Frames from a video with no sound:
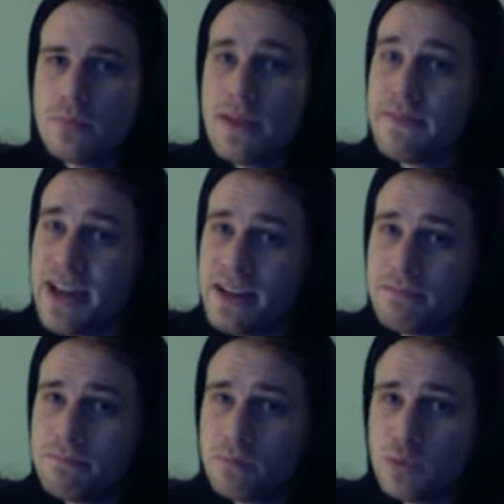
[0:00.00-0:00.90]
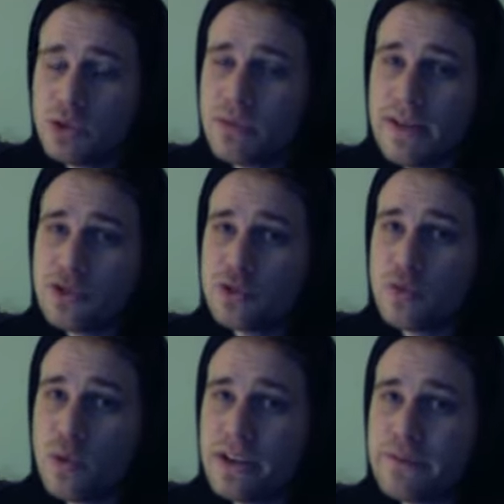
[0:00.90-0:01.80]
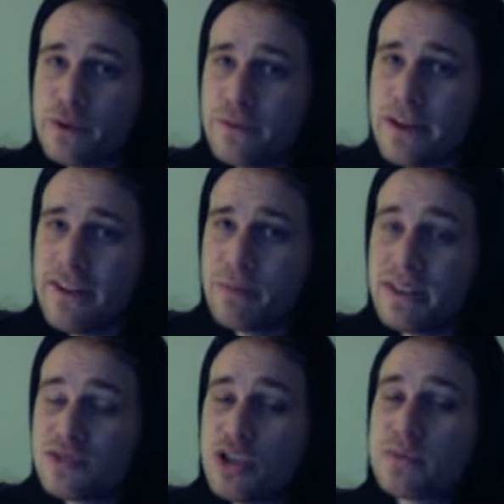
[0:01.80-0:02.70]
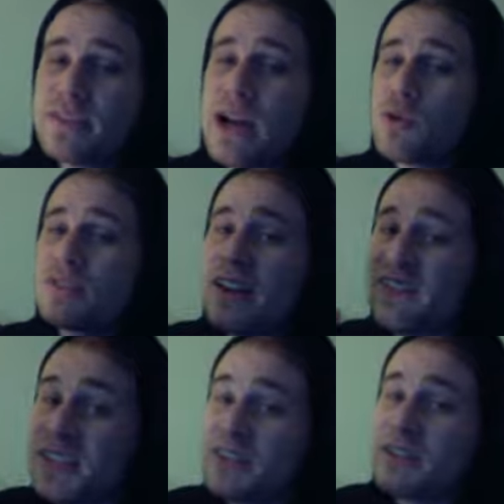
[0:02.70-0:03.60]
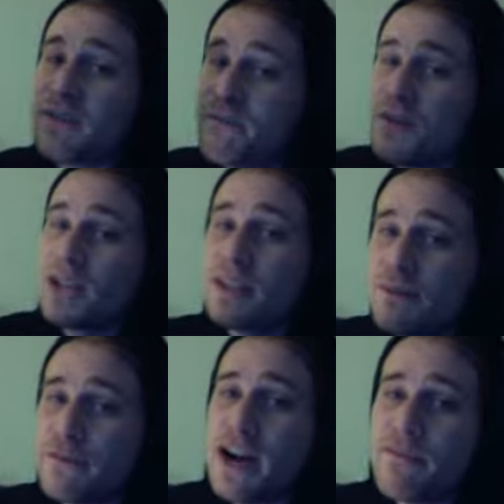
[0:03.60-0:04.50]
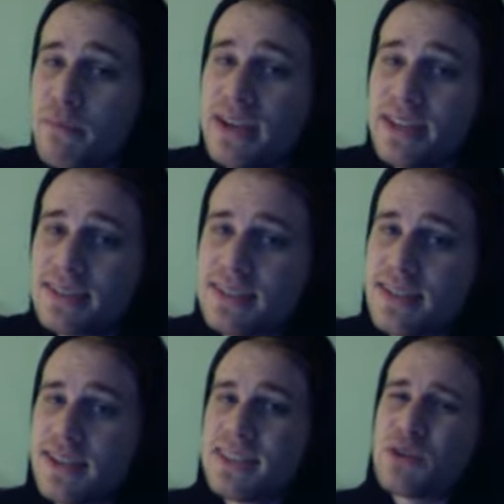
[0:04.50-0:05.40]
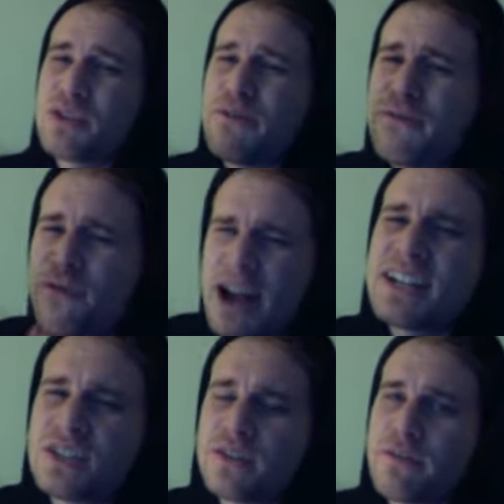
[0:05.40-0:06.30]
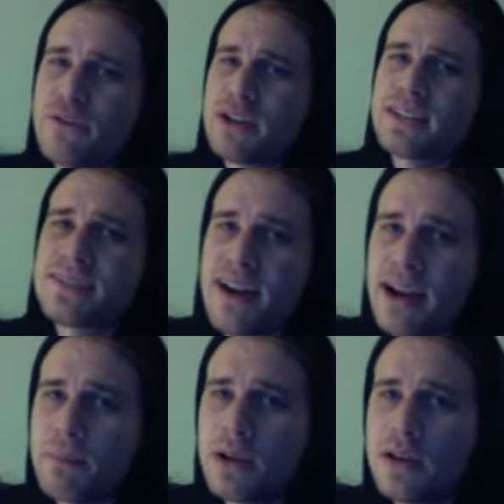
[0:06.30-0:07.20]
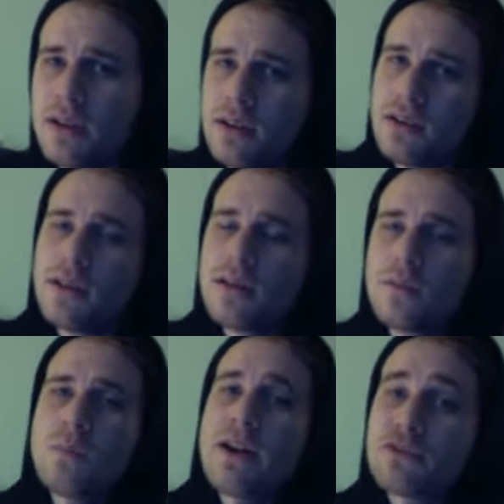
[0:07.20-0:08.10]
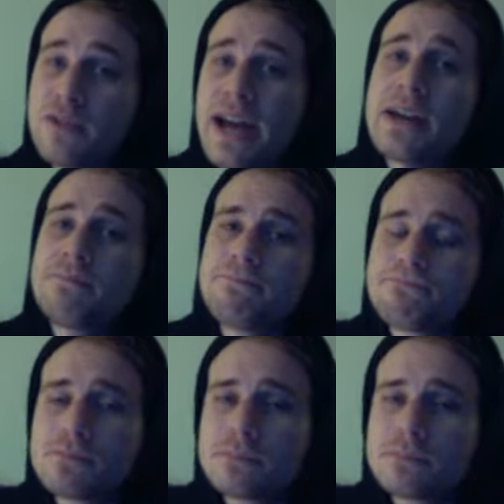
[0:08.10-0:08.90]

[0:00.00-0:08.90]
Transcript: And then, after you've waited for 5 minutes, trust me, that was not nearly fucking 5 minutes. That was a fraction of the fucking time. After that,